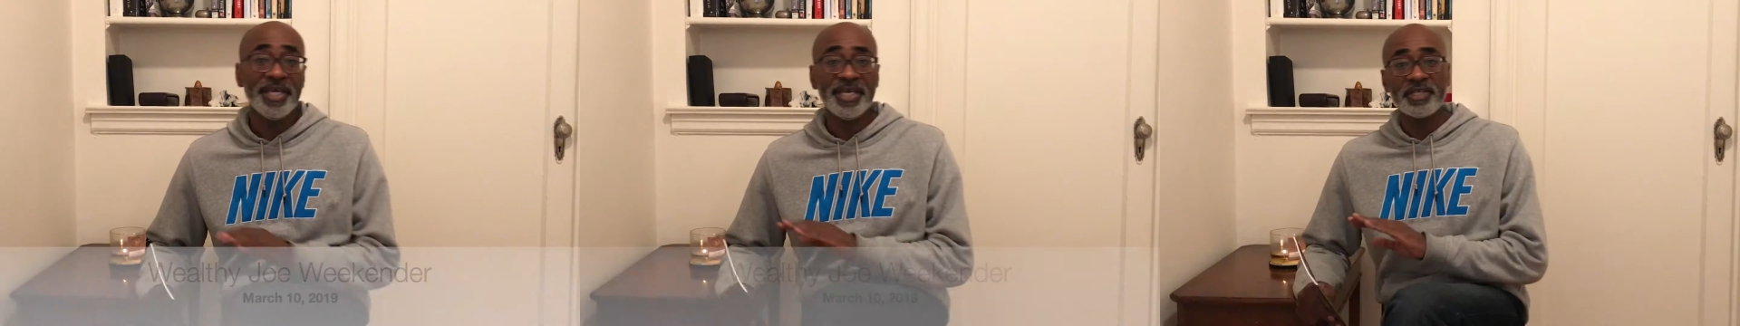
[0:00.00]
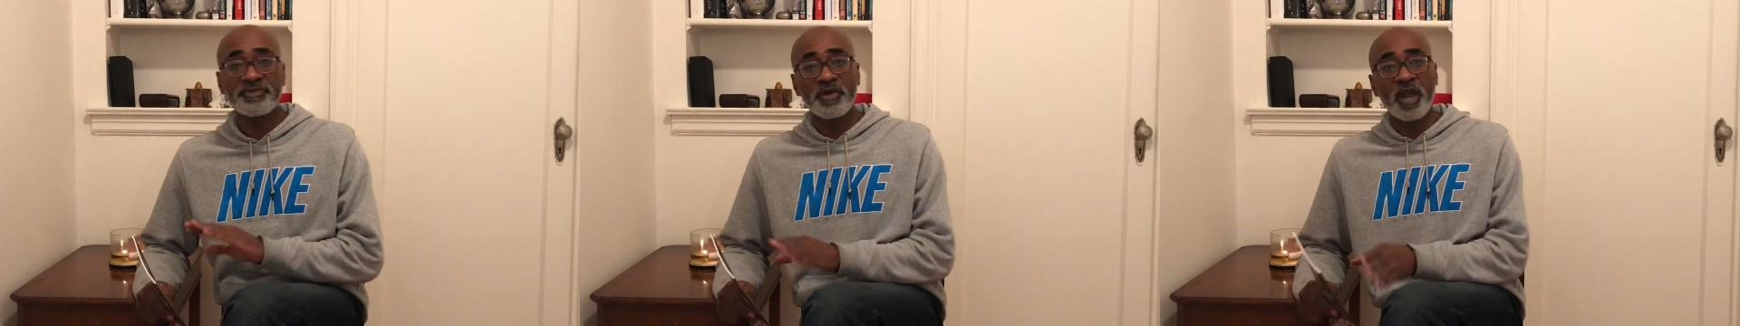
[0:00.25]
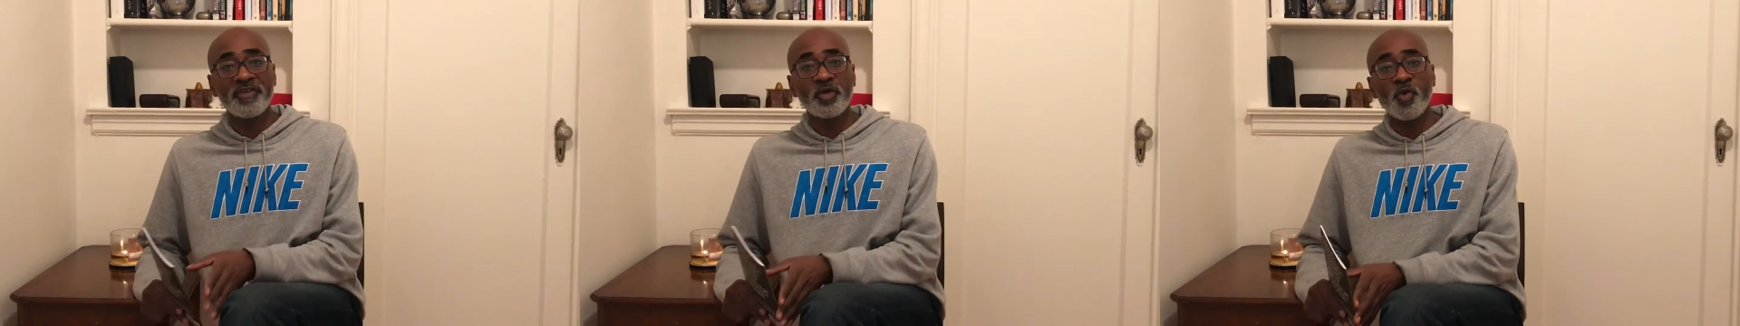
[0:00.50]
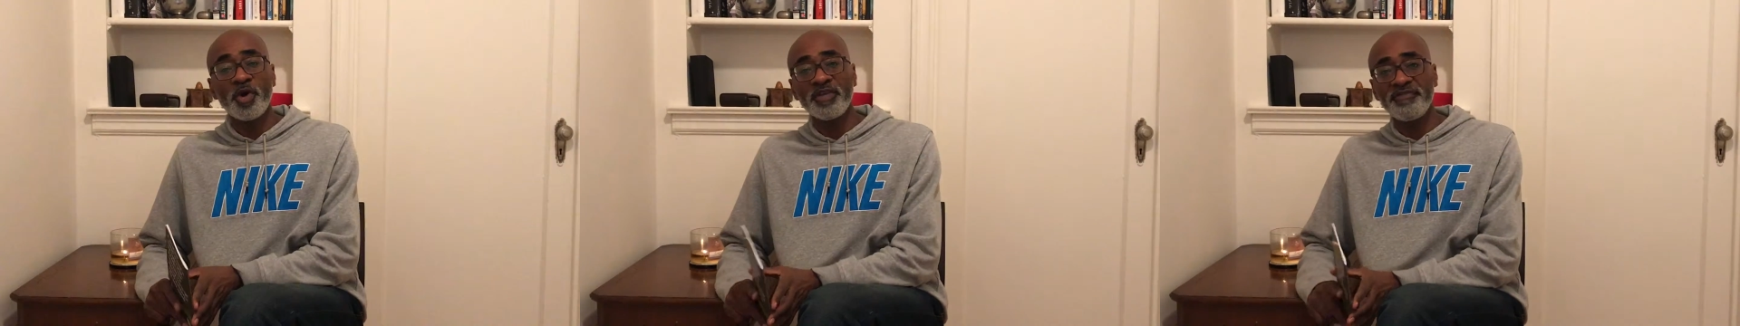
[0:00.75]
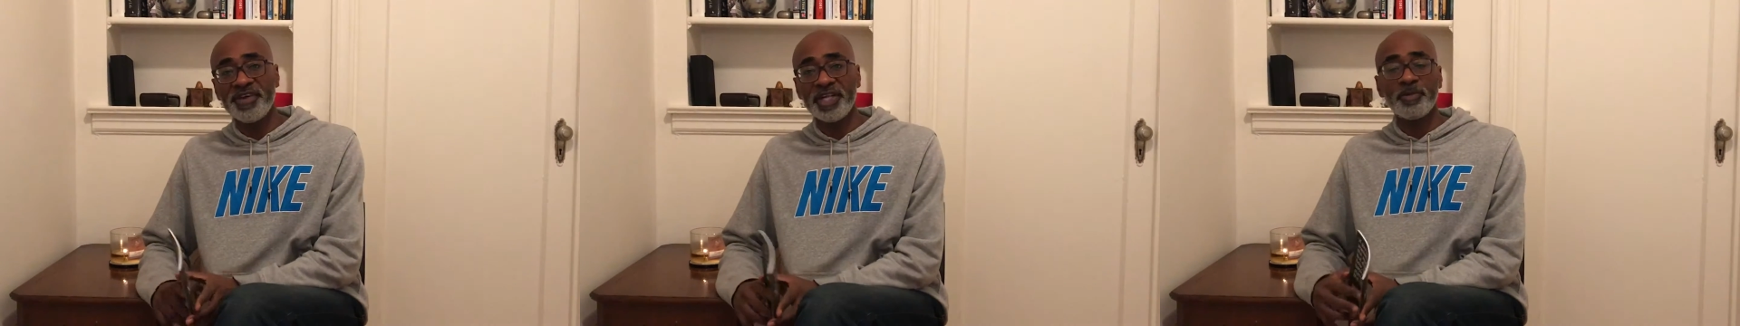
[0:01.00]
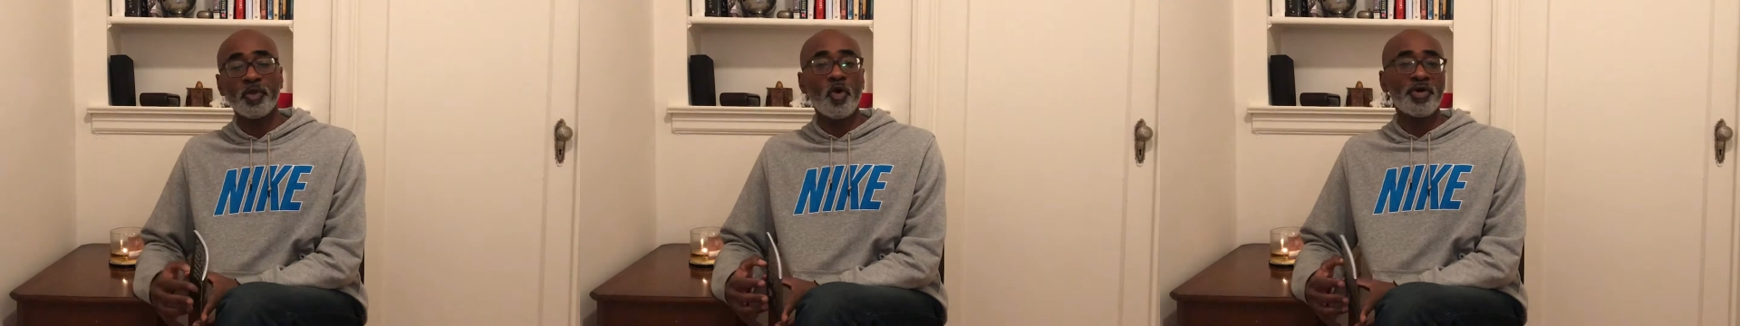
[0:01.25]
is for Everyone,
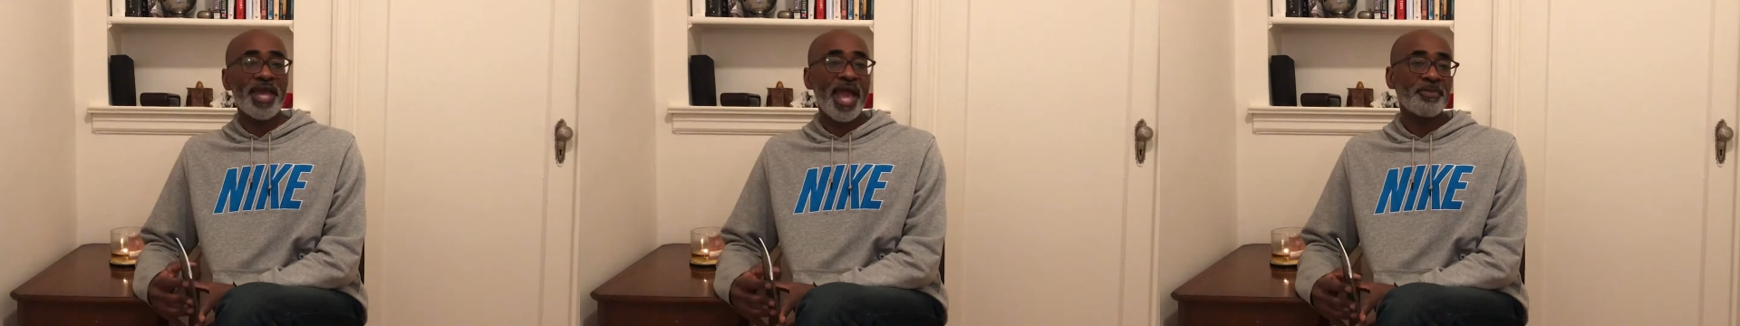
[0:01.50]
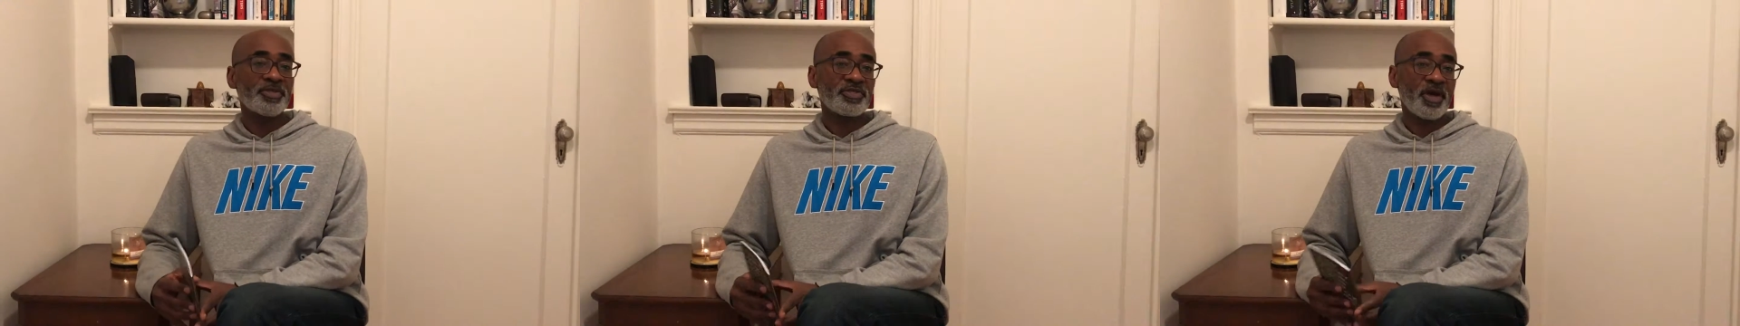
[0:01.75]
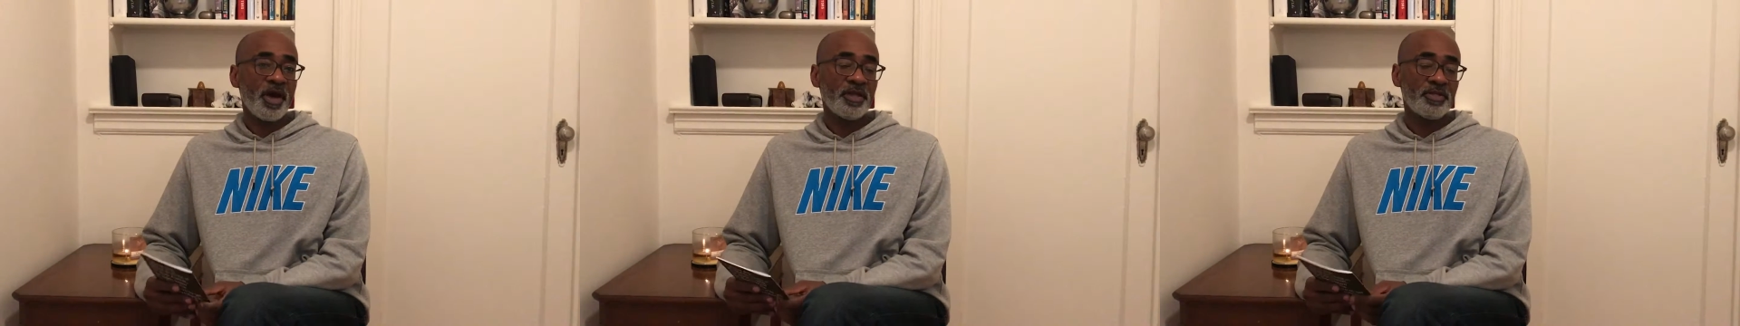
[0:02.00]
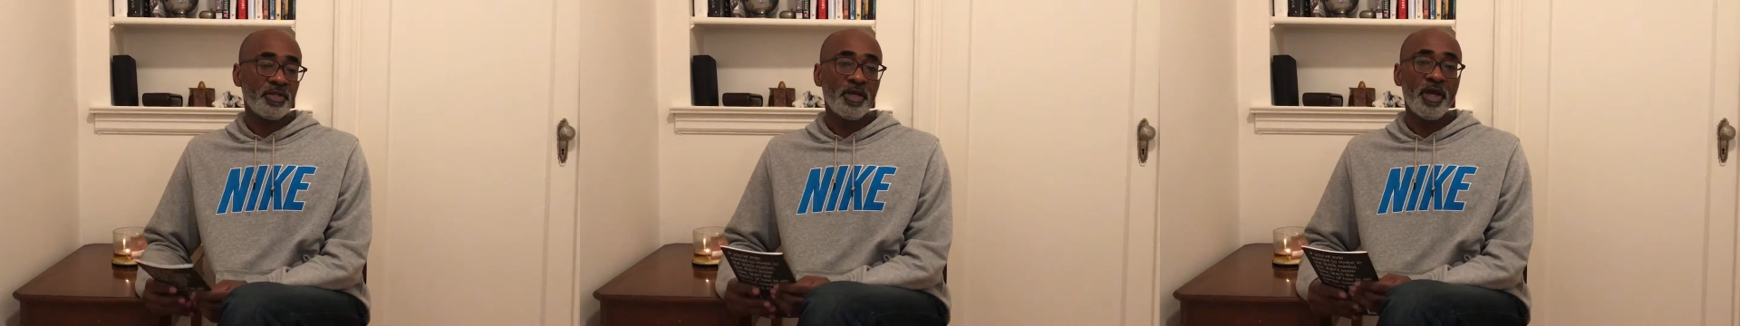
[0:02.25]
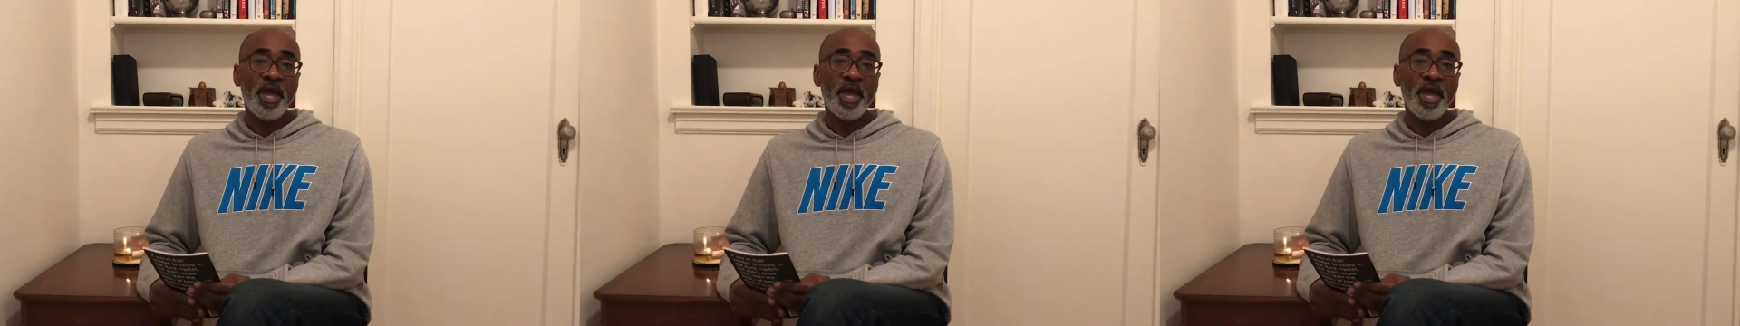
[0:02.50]
available on Amazon,